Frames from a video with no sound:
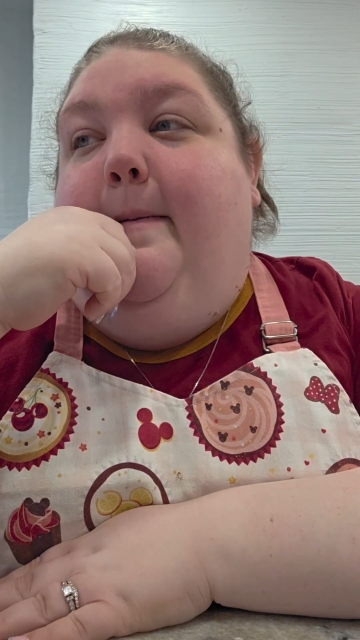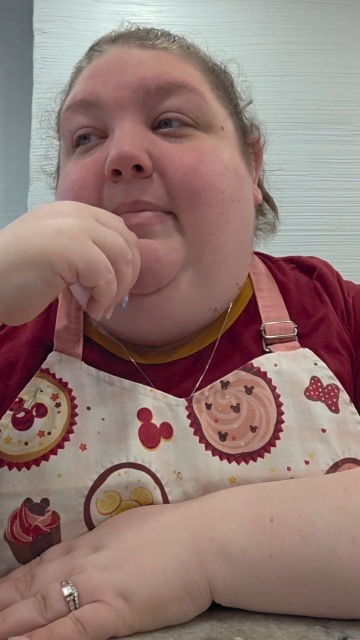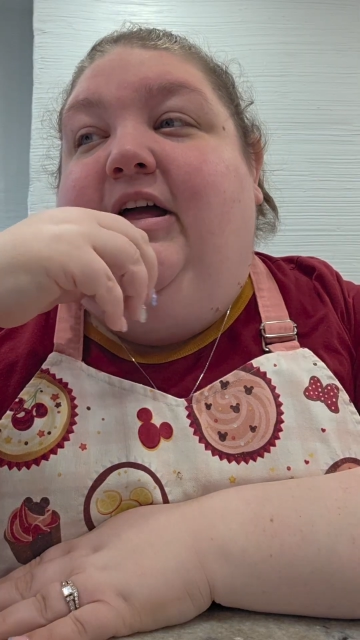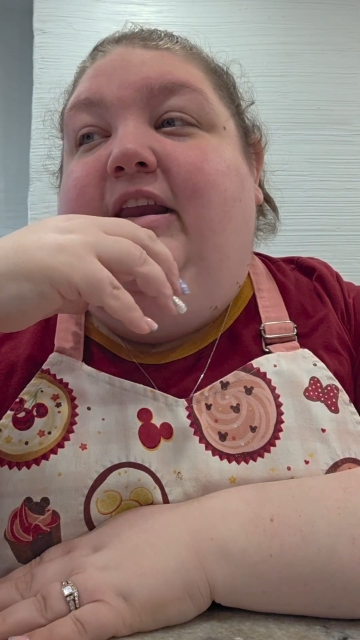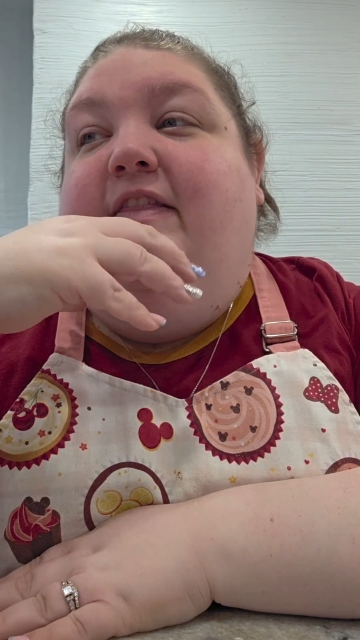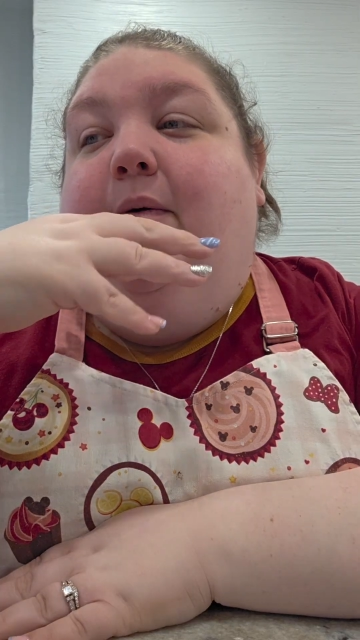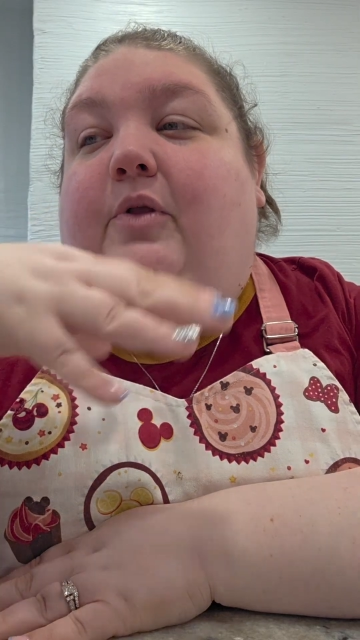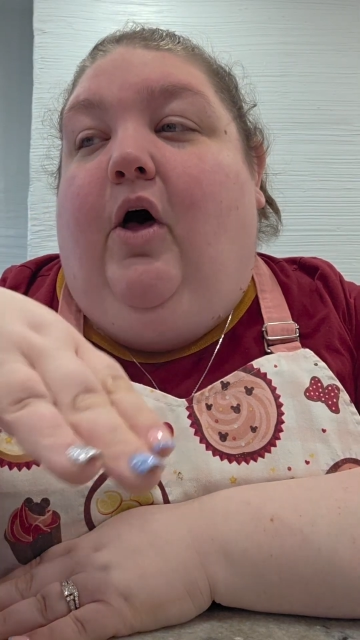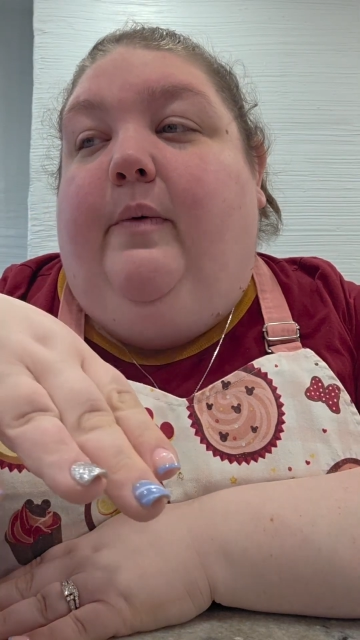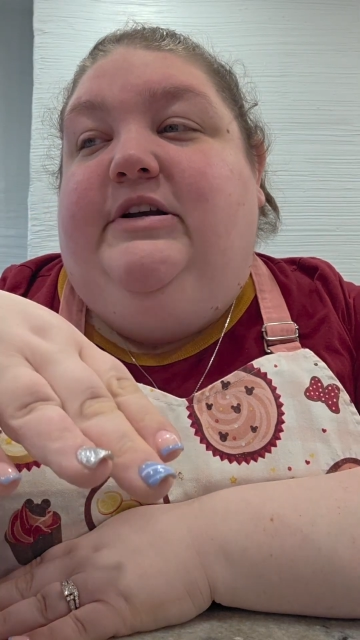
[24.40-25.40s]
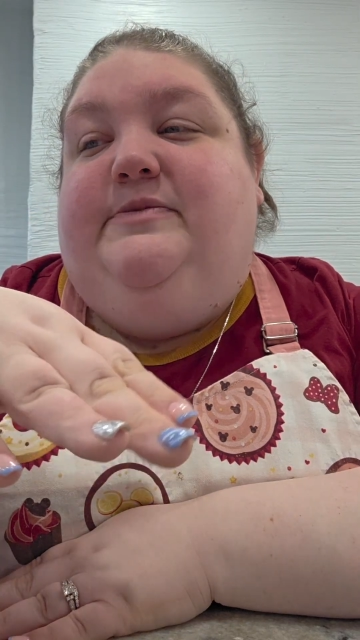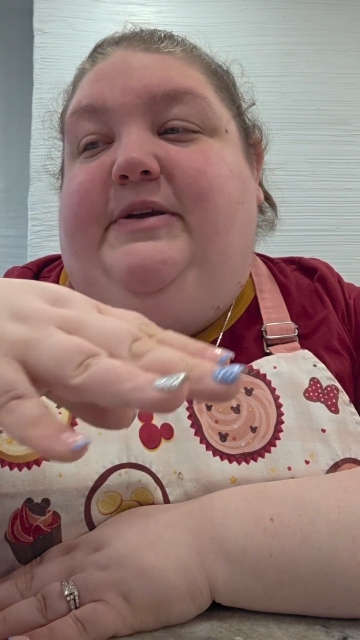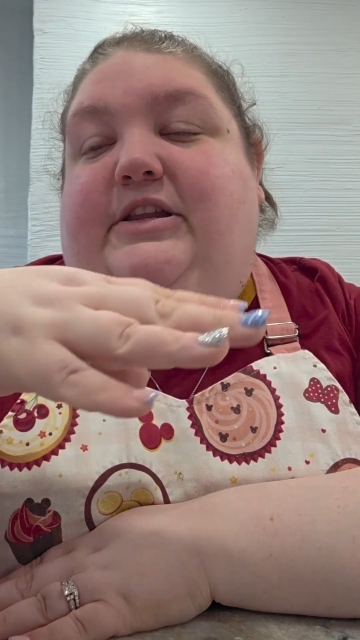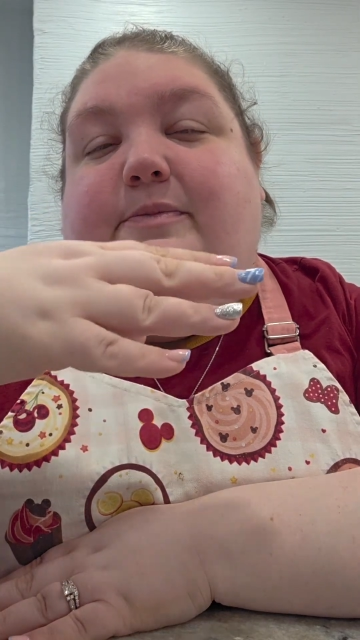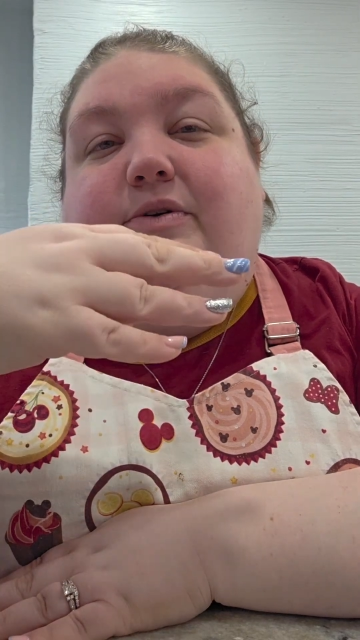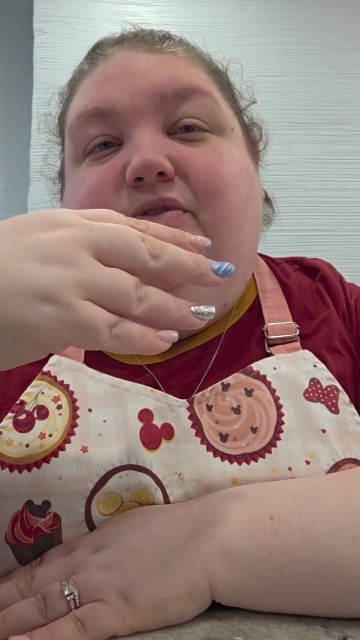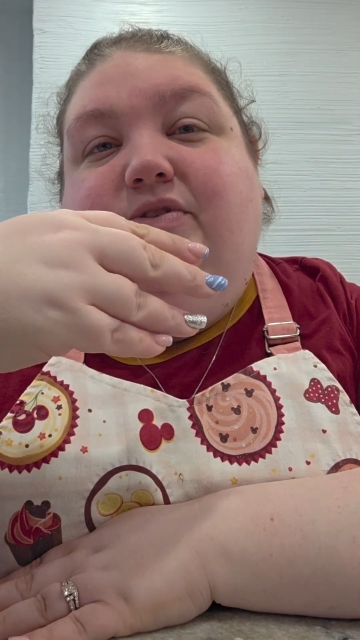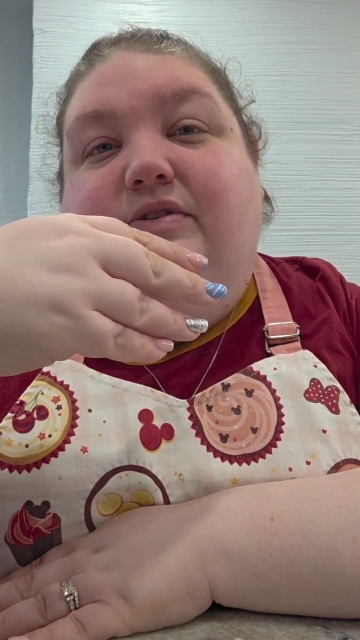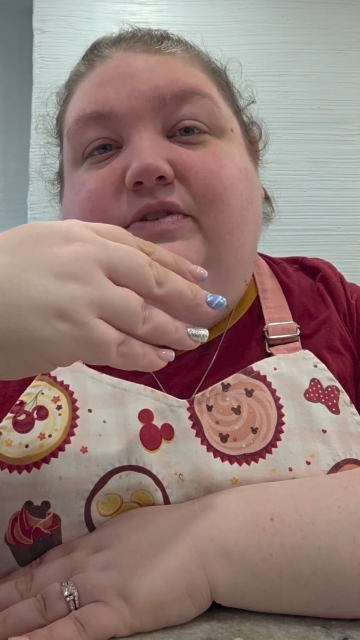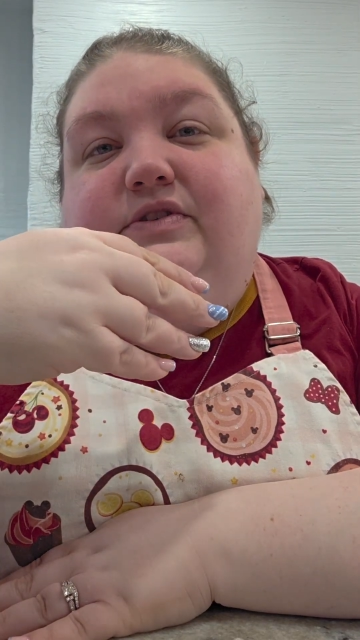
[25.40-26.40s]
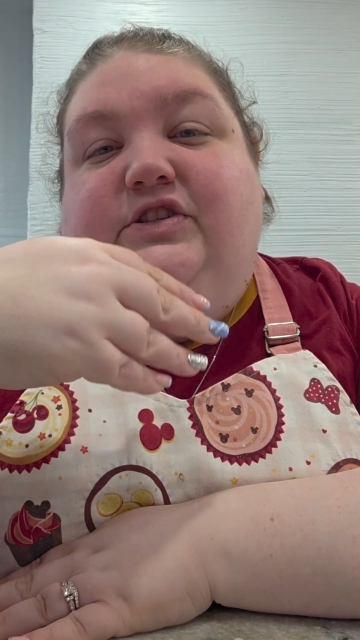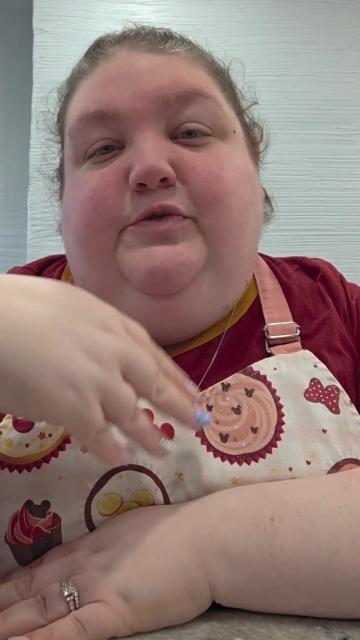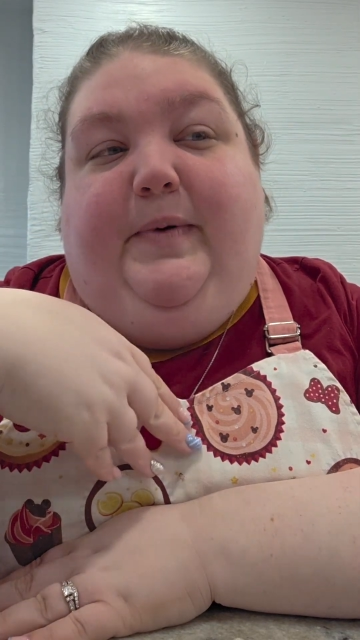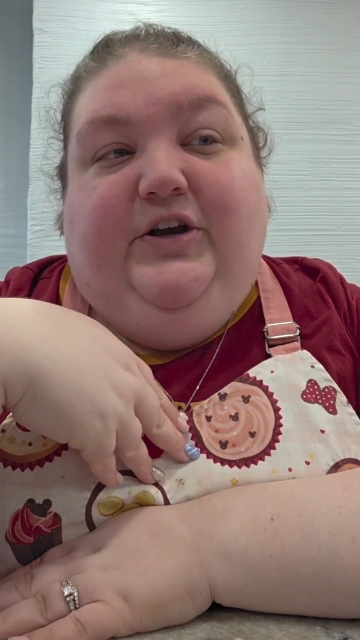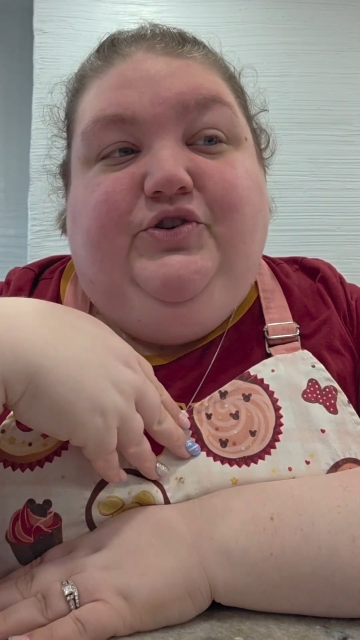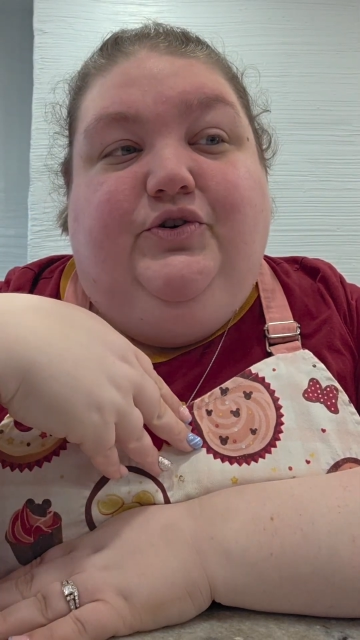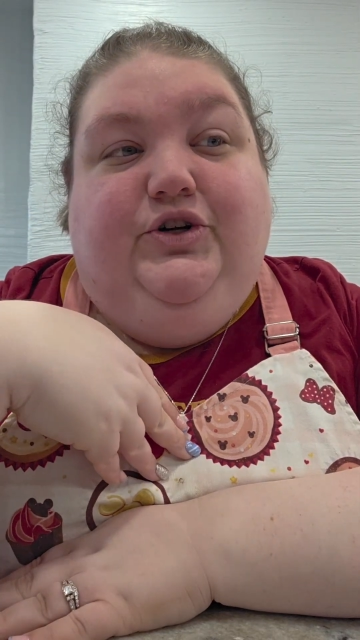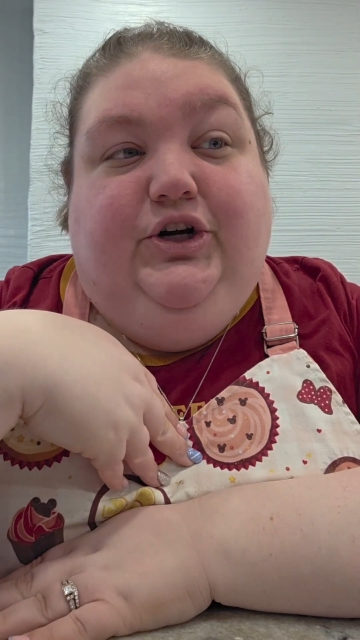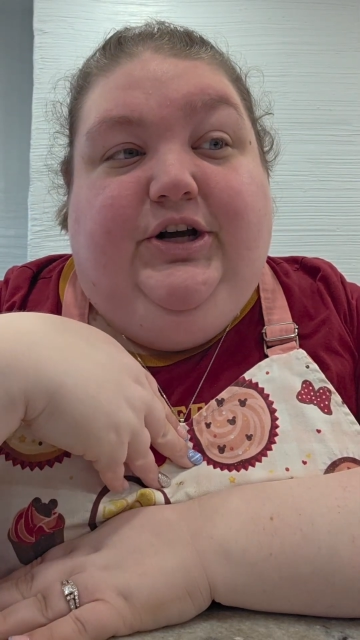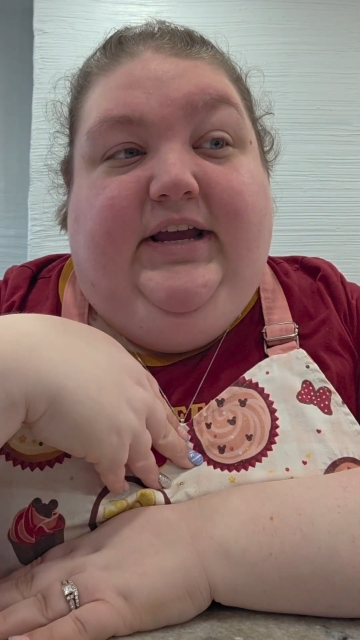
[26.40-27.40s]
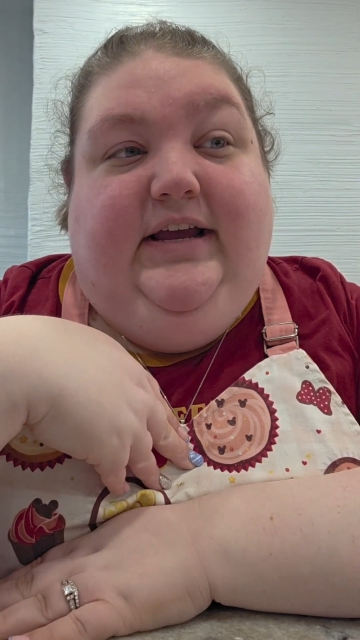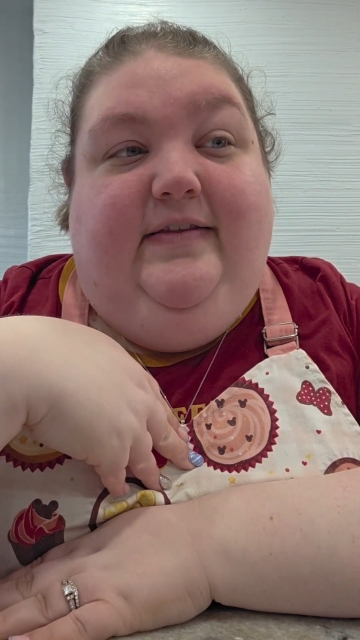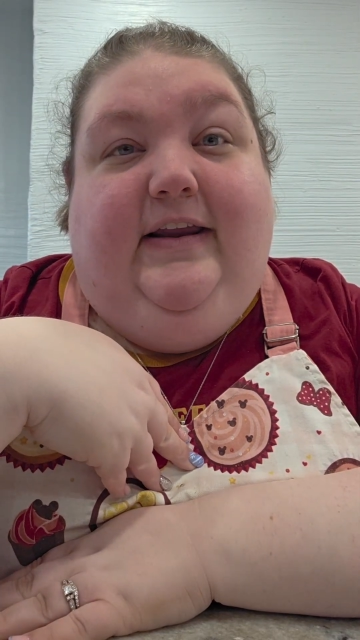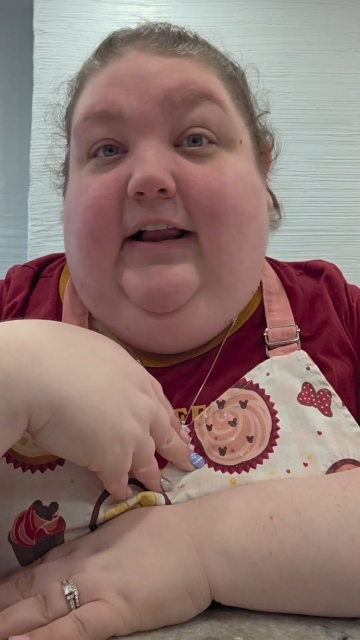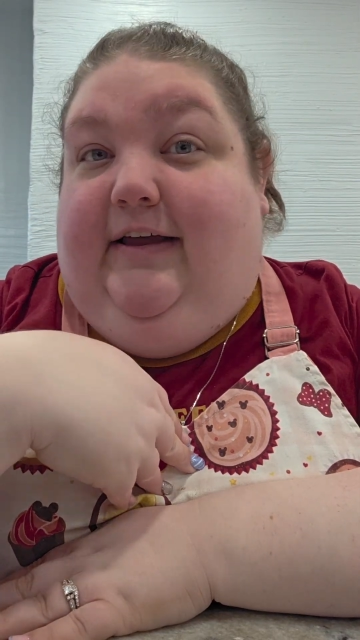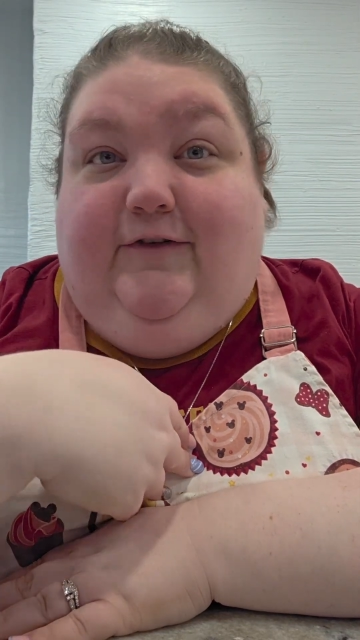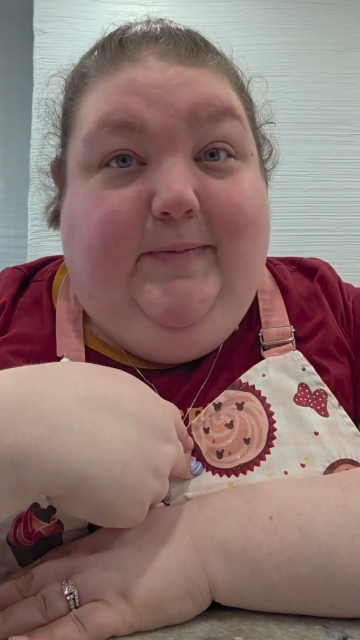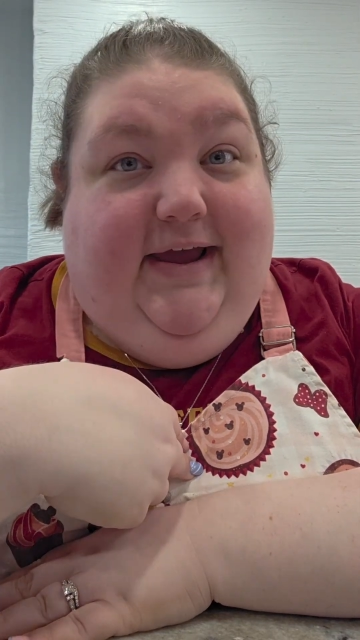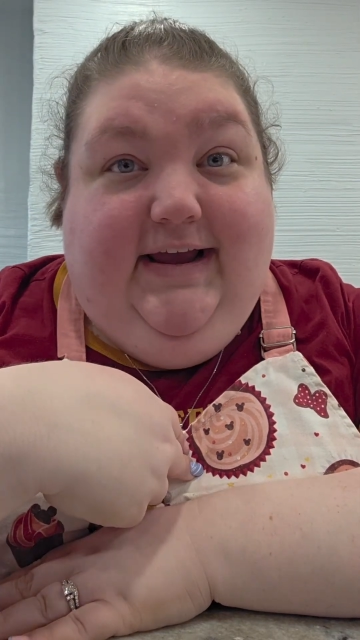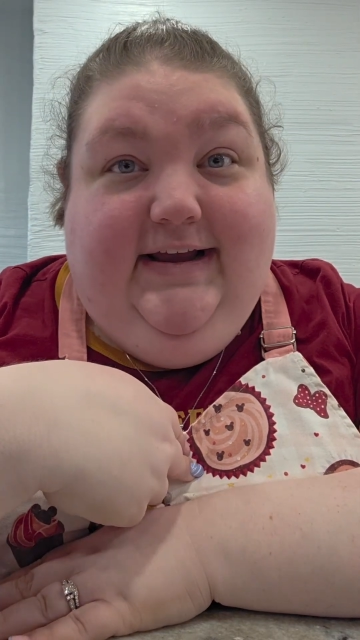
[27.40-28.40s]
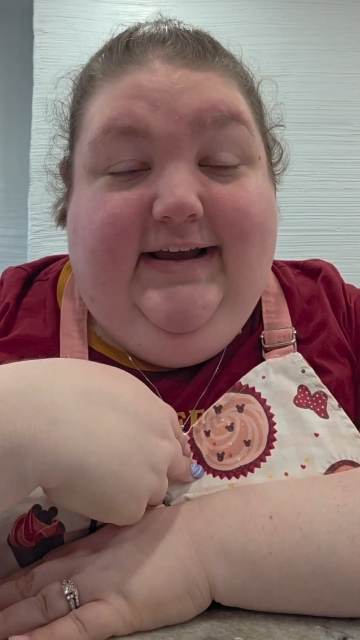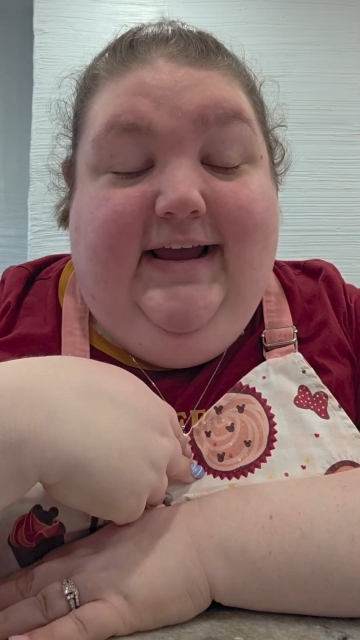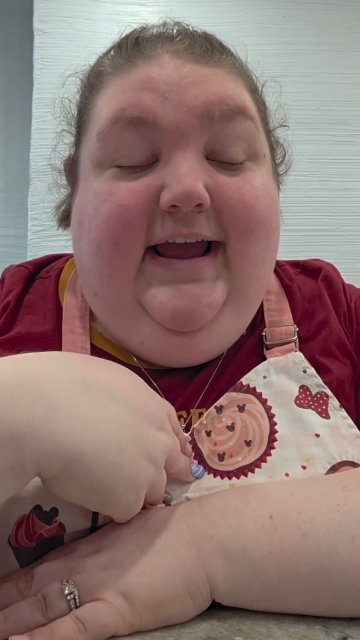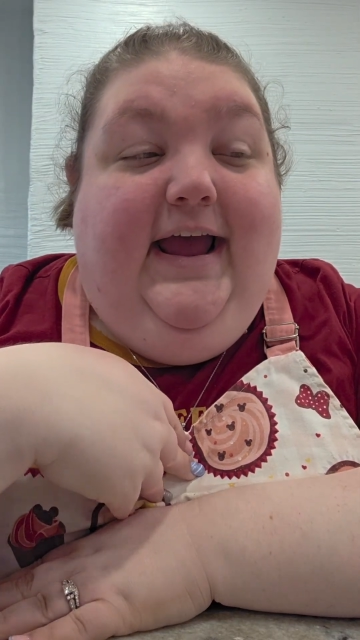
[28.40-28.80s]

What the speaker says: but they will always be the most special cookie that I'll ever make